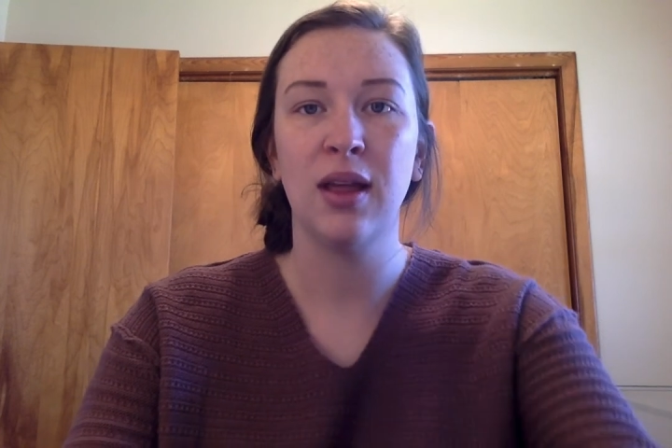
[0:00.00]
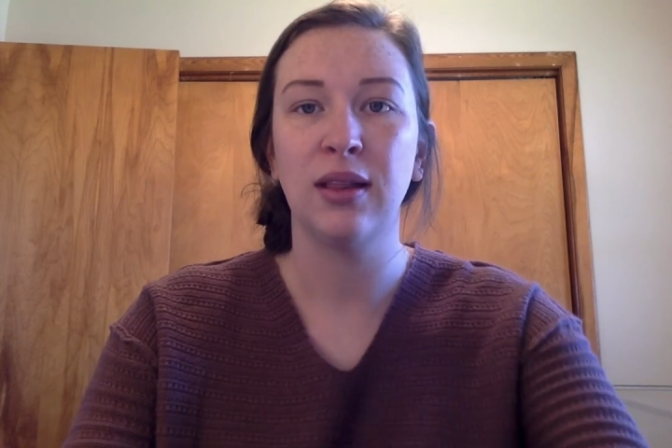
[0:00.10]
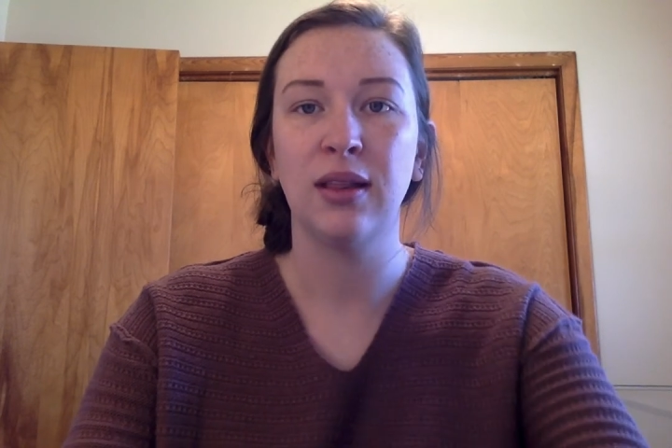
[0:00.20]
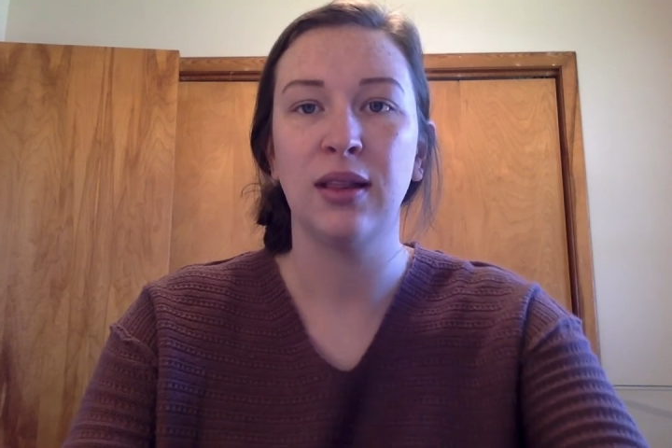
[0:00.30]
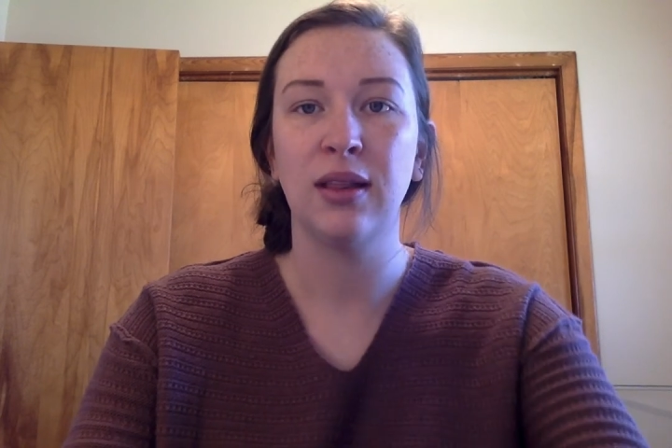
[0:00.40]

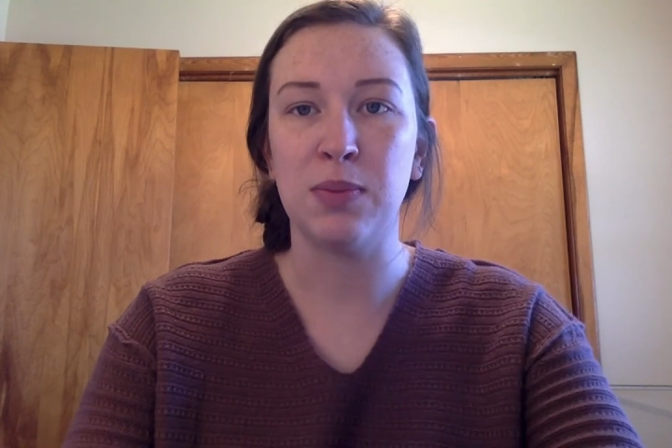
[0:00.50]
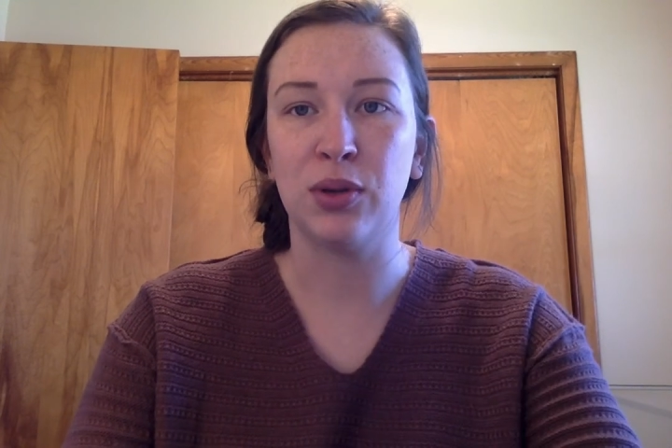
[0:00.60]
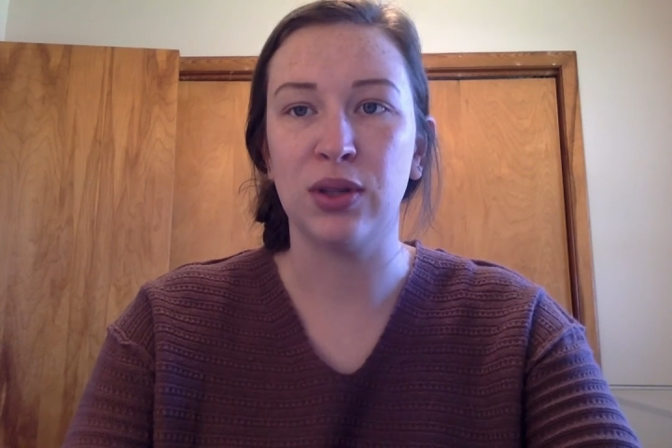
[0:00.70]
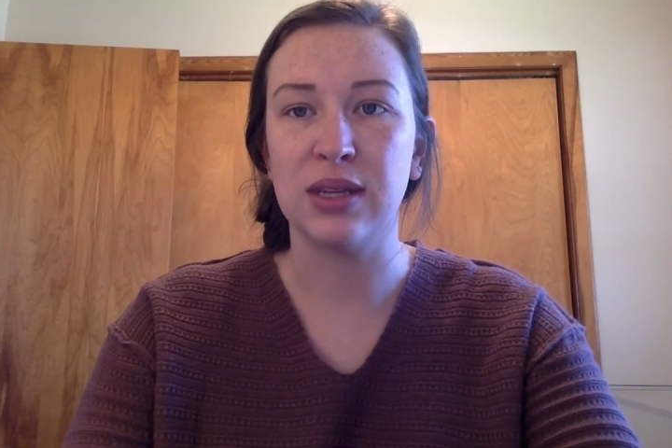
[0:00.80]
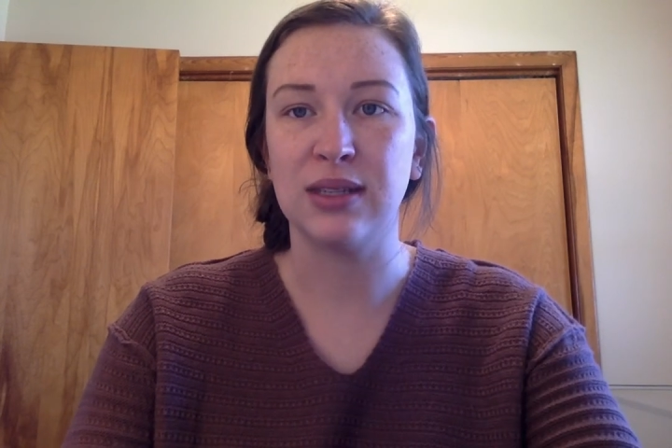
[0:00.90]
Let me
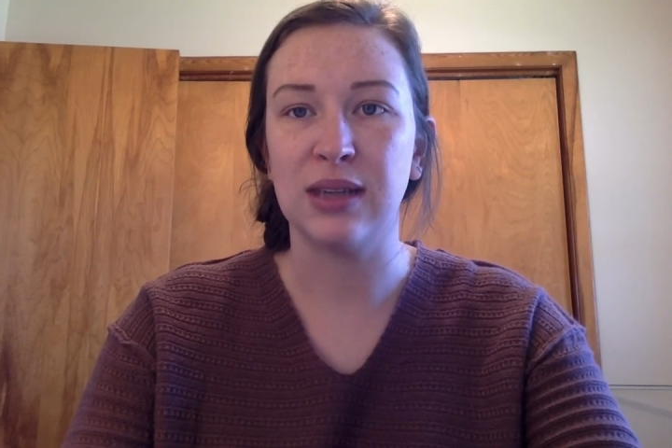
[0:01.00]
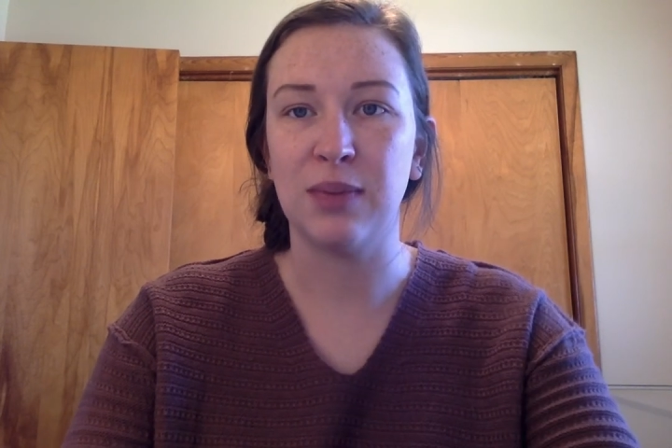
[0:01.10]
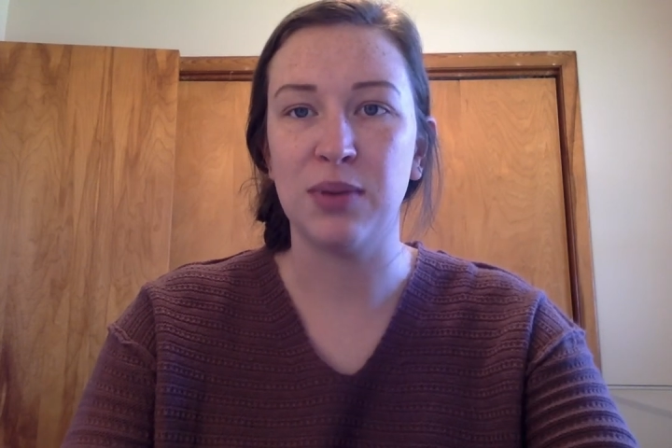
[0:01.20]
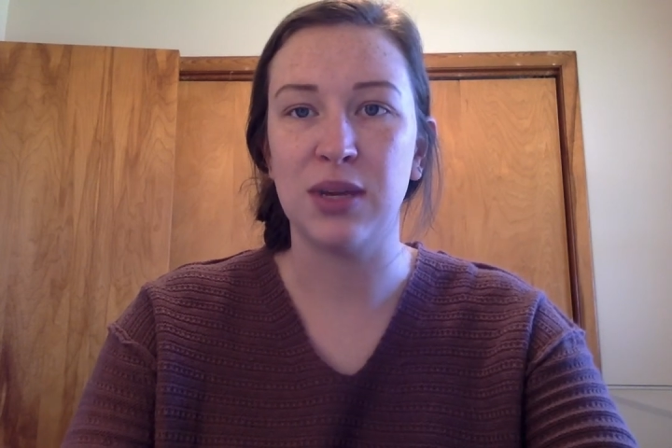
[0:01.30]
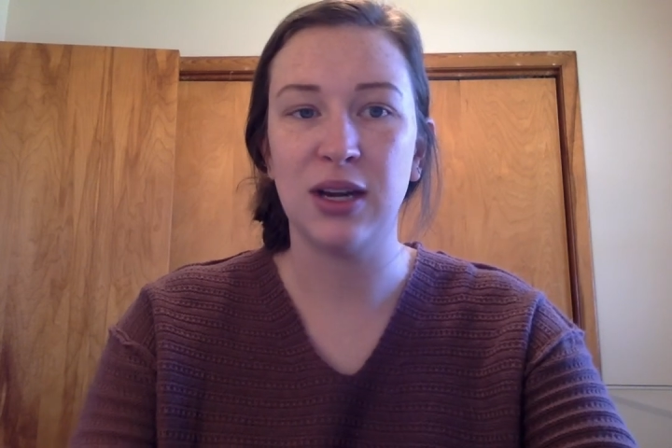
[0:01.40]
pull this
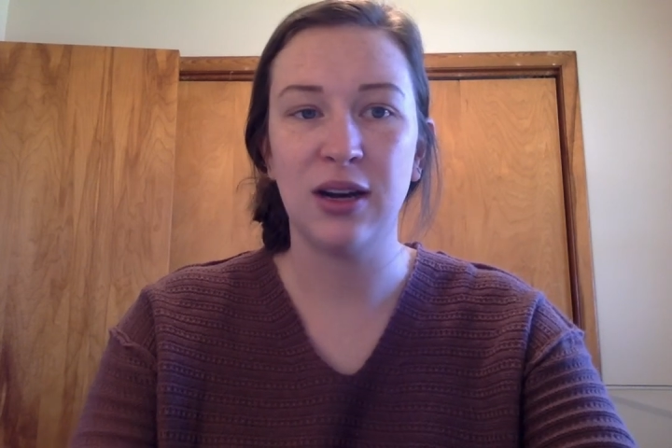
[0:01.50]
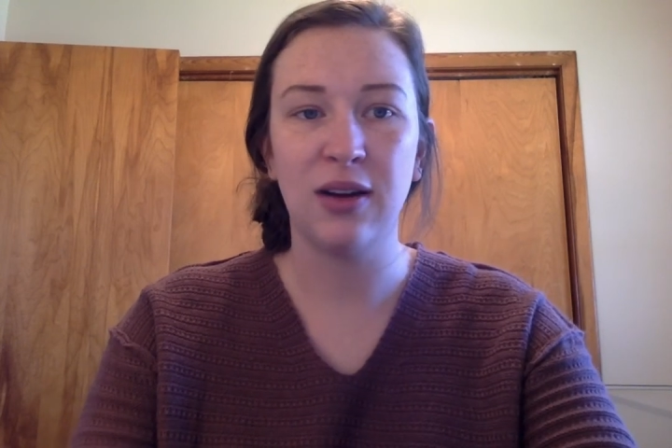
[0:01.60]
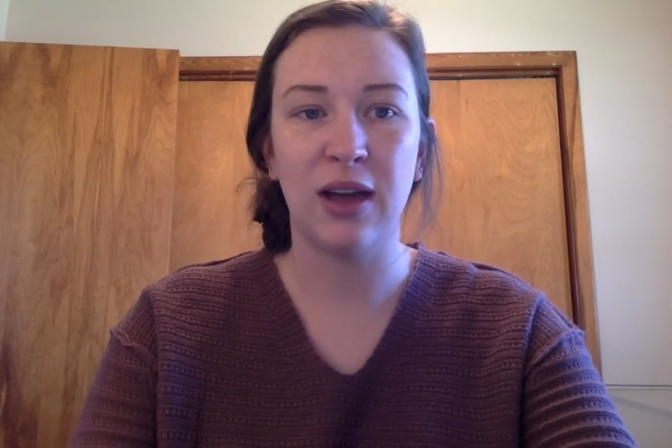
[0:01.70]
up here.